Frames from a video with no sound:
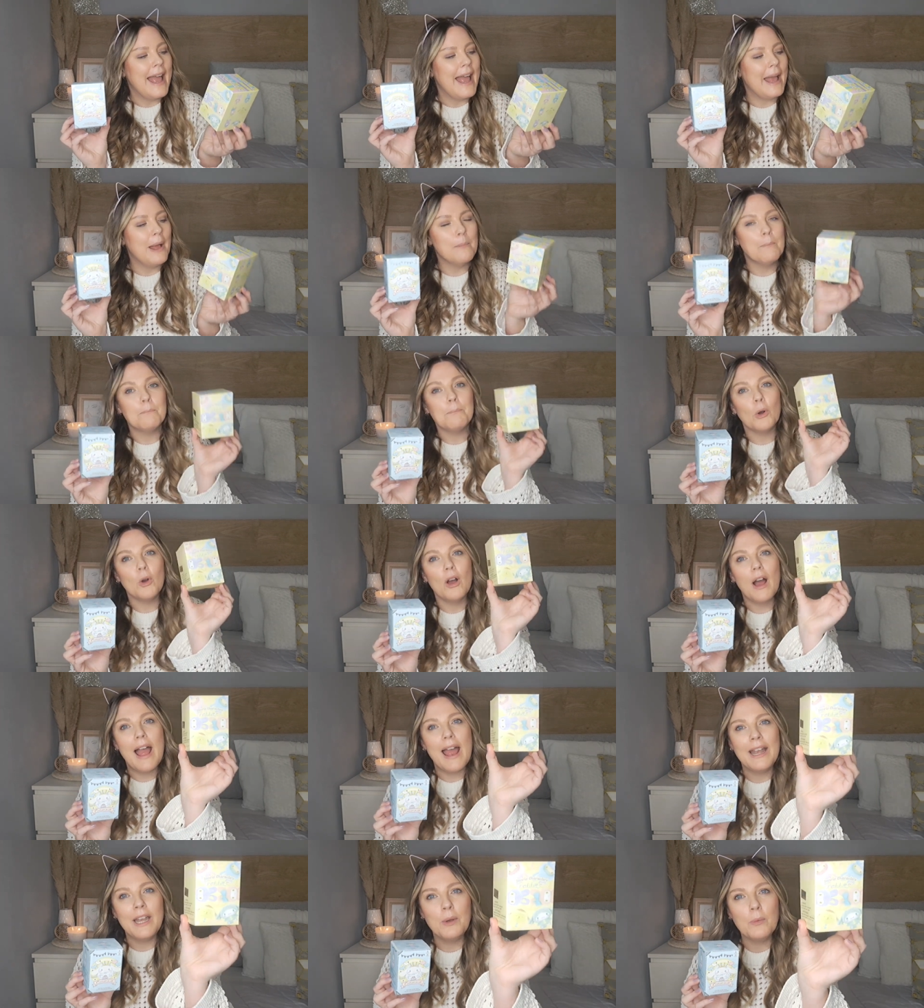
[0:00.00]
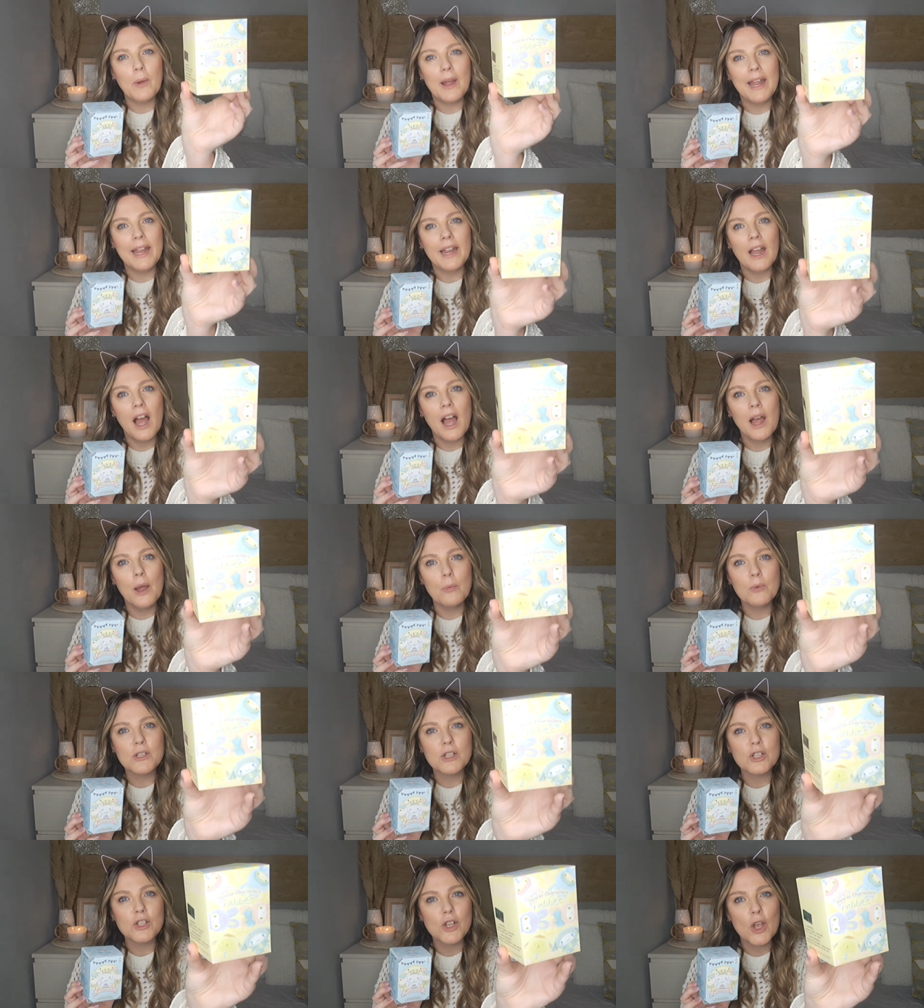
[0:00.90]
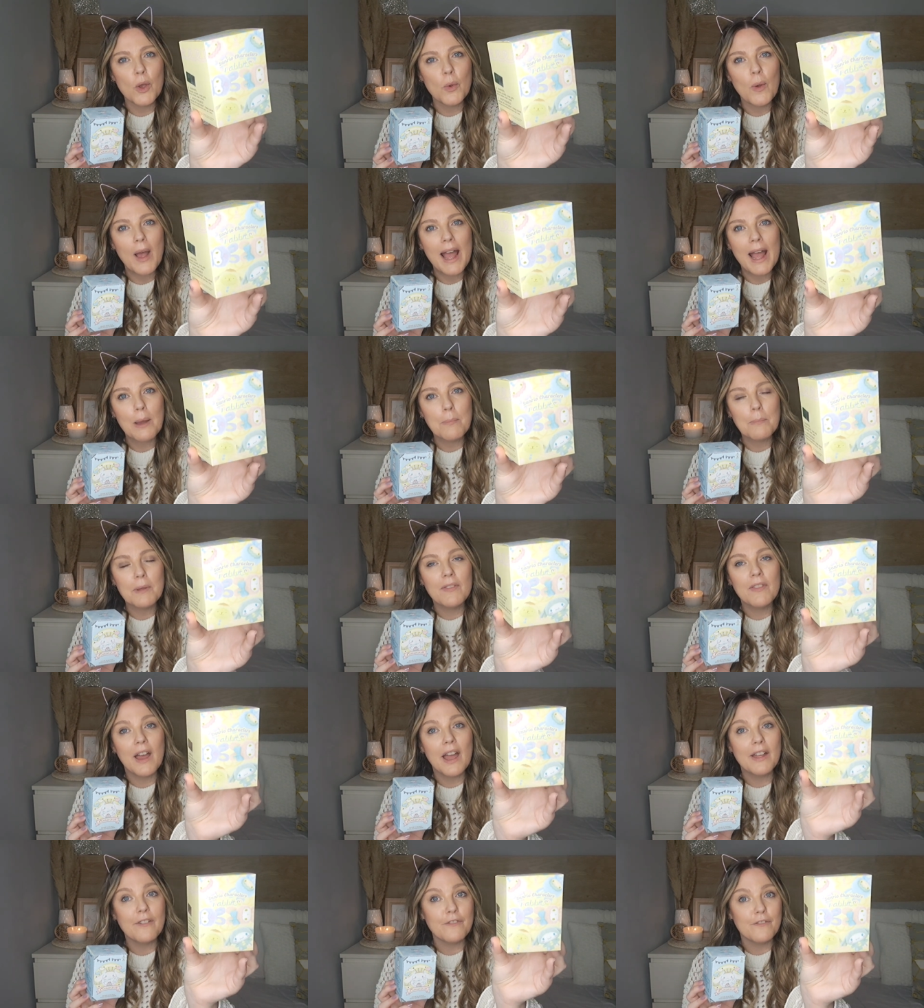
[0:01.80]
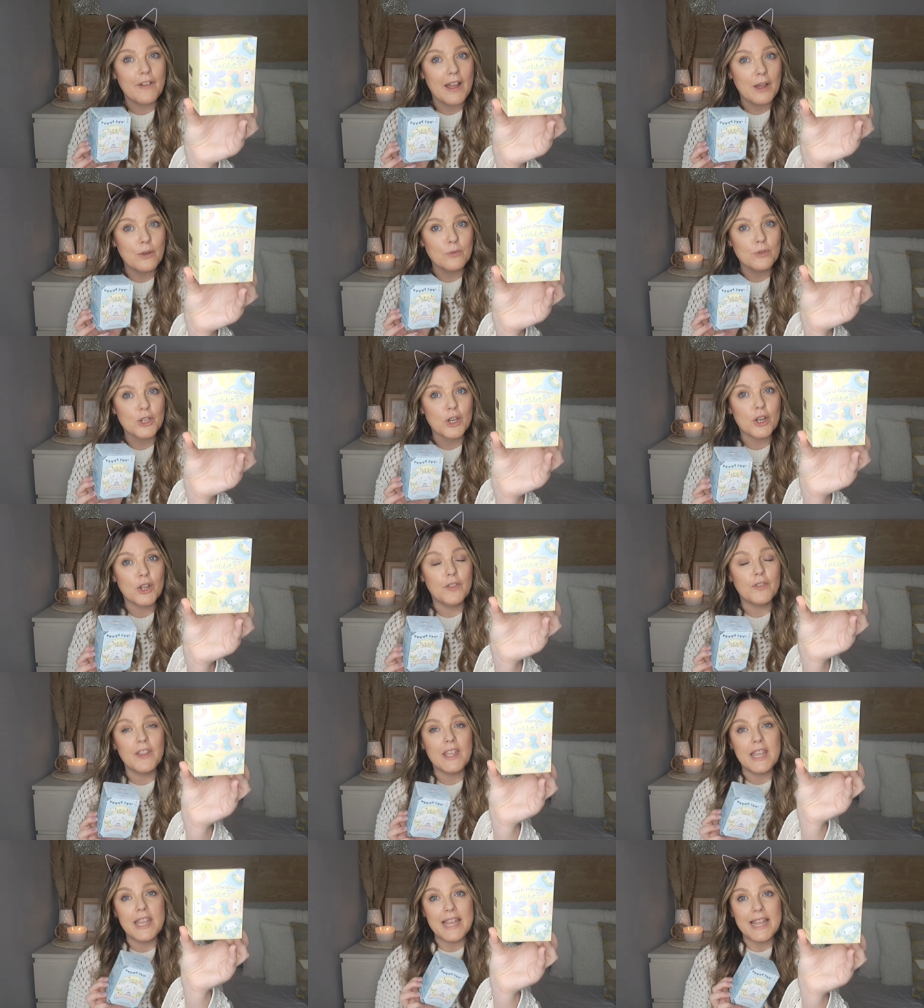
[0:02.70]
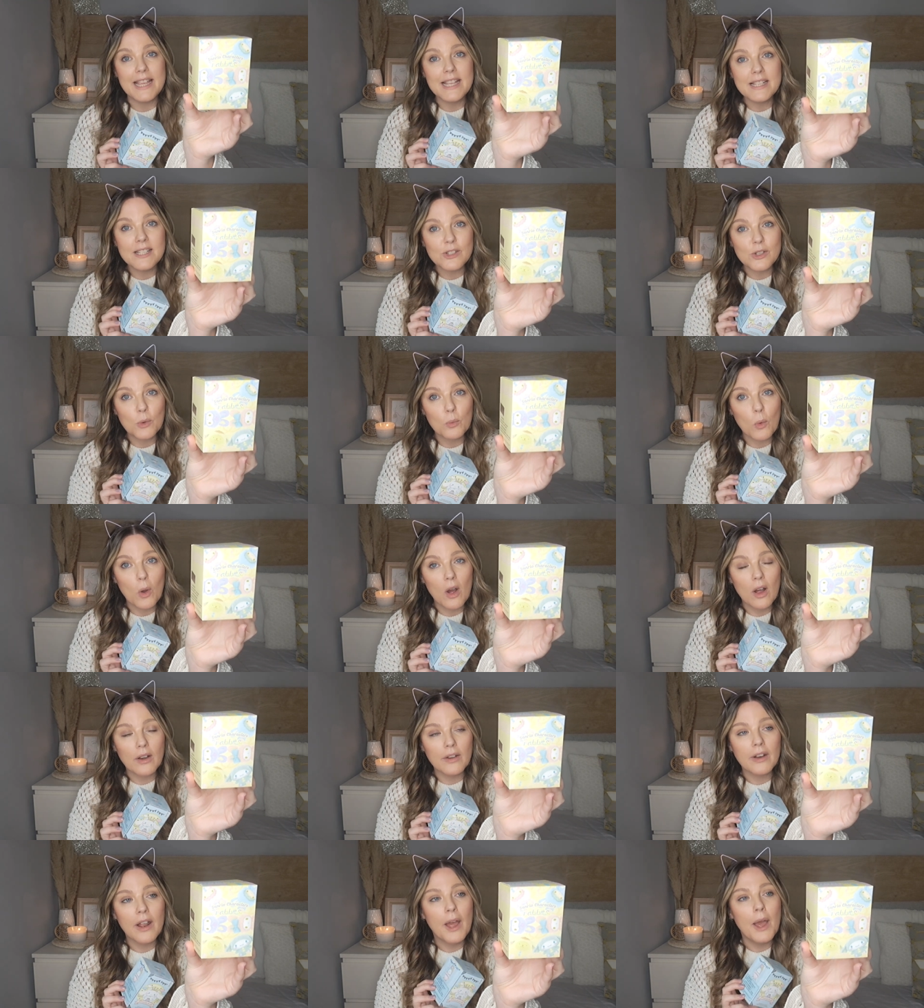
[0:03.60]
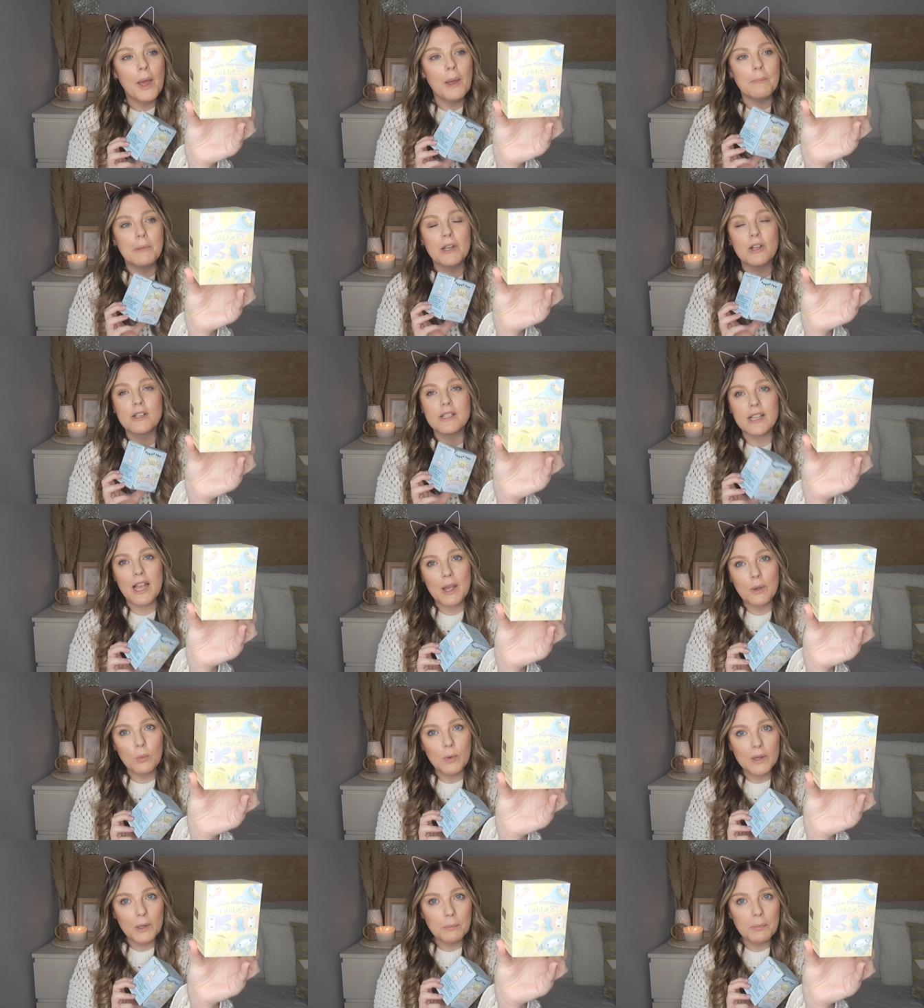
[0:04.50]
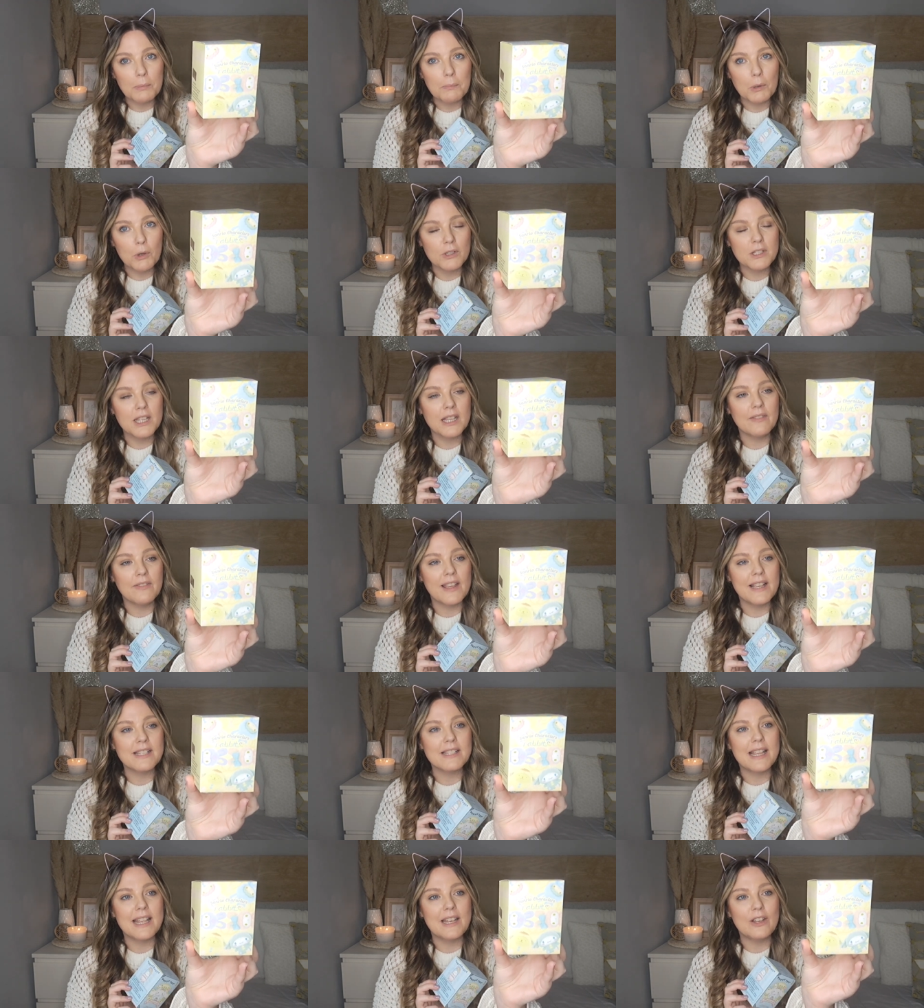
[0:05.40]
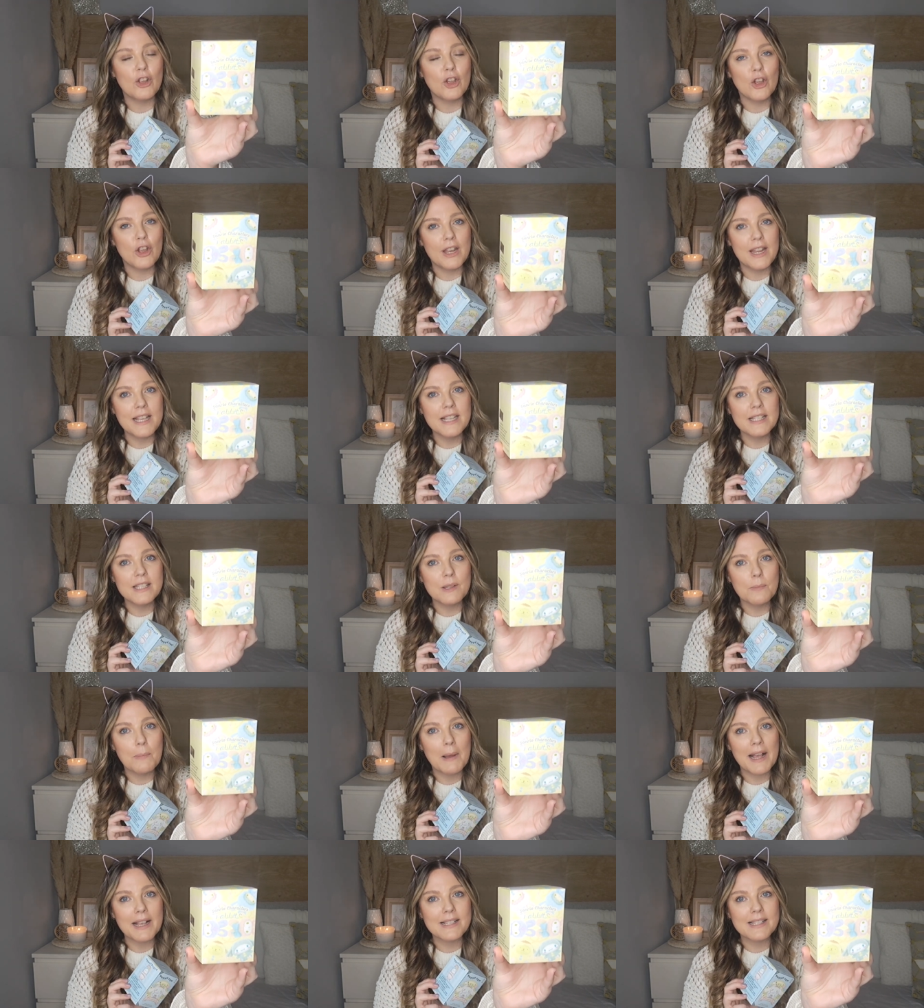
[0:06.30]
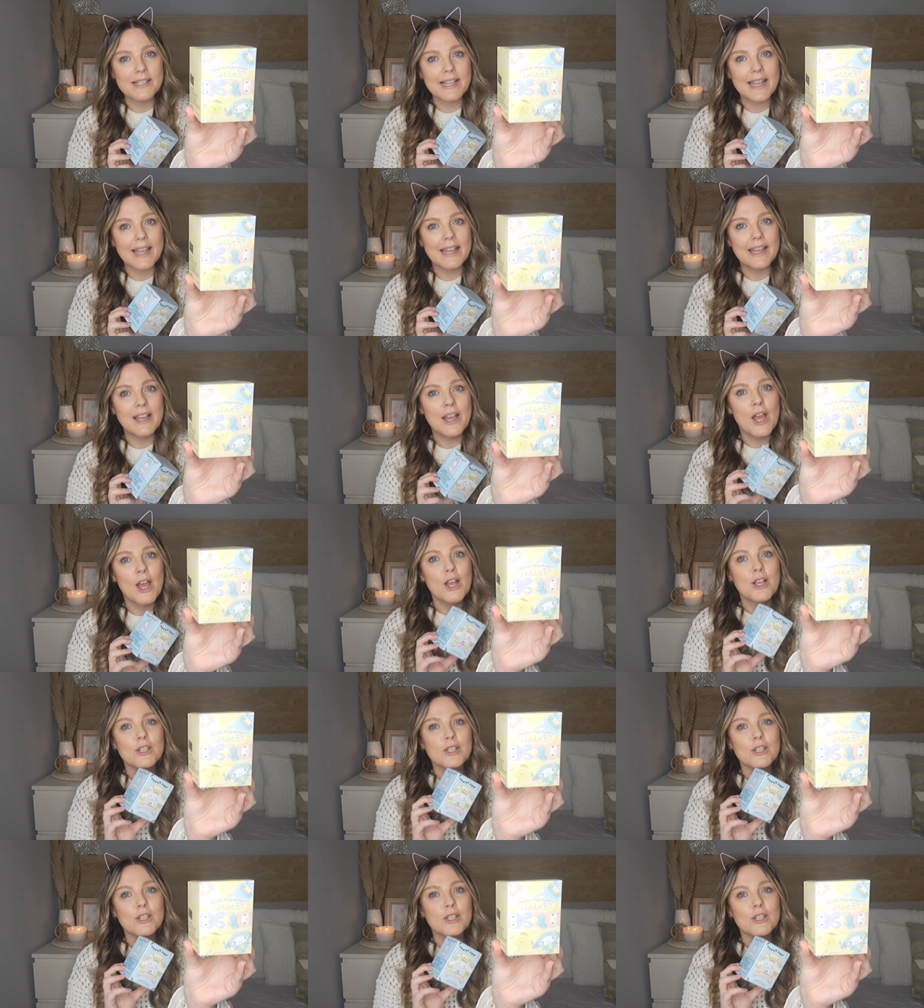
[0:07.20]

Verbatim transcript: Um, but anyway, I was so happy that I found her the Easter one because I will be putting this in her Easter basket.